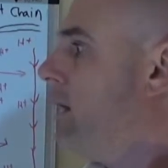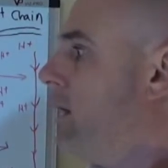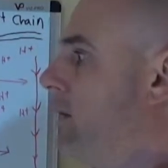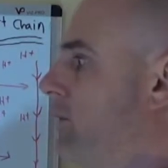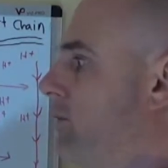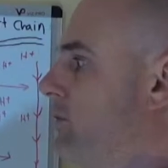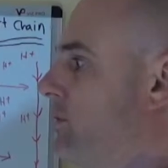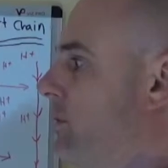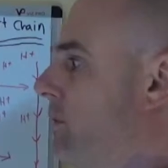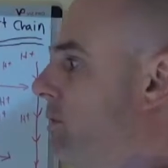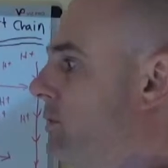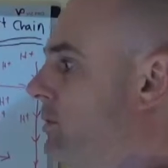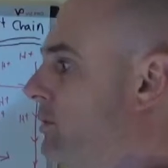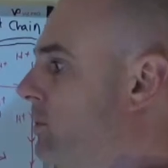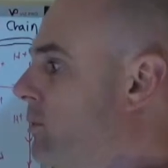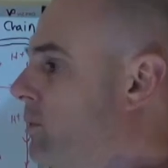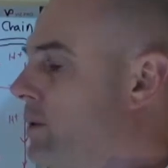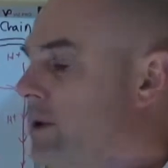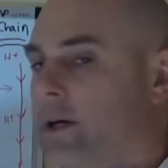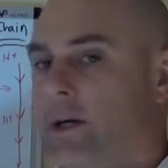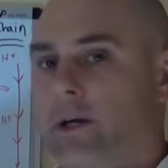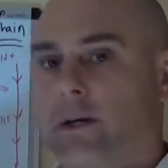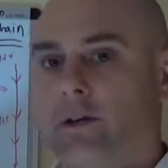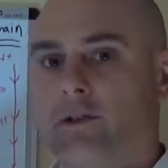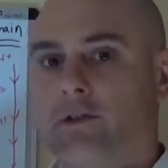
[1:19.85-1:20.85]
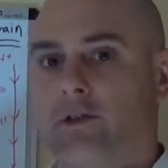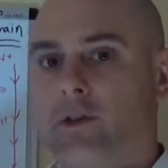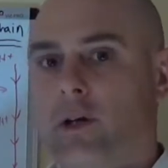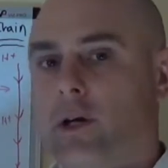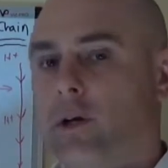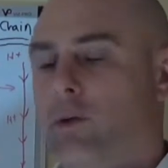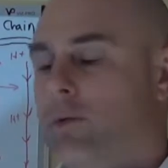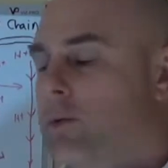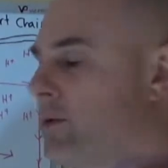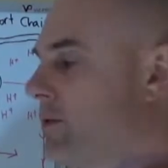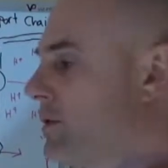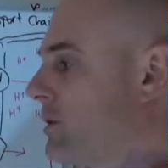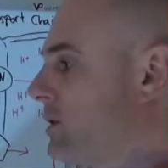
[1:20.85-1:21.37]
So we're going to
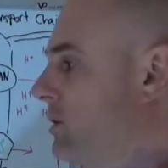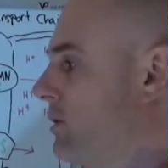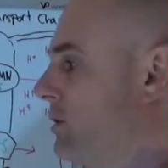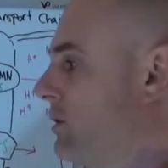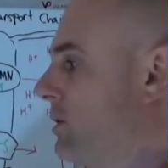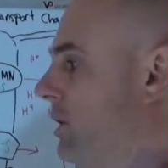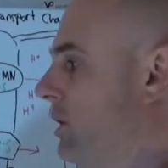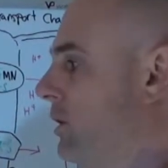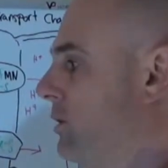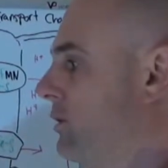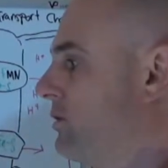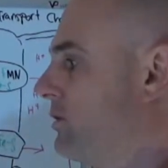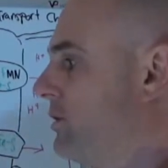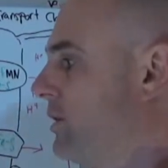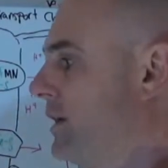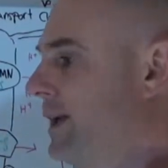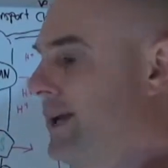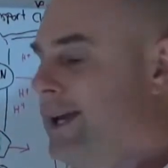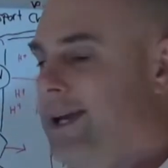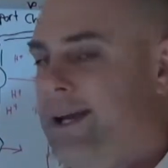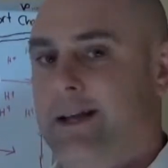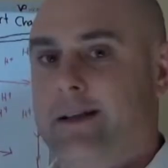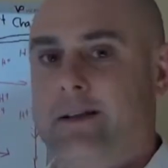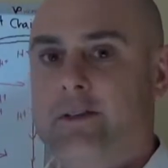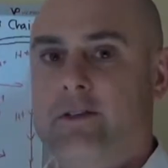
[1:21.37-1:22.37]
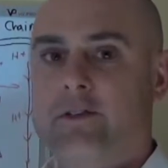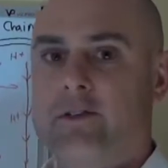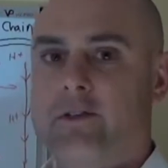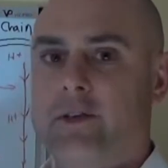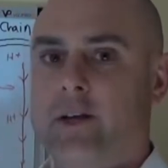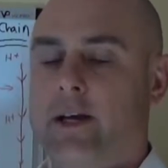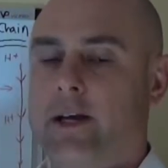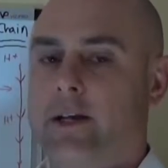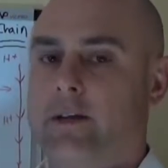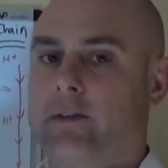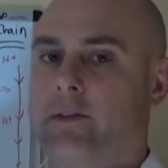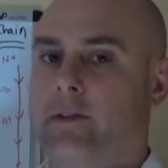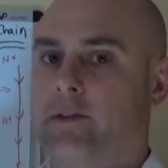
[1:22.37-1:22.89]
start with glucose
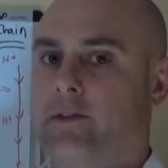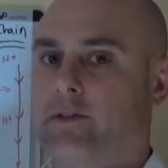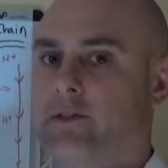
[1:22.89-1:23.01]
inside the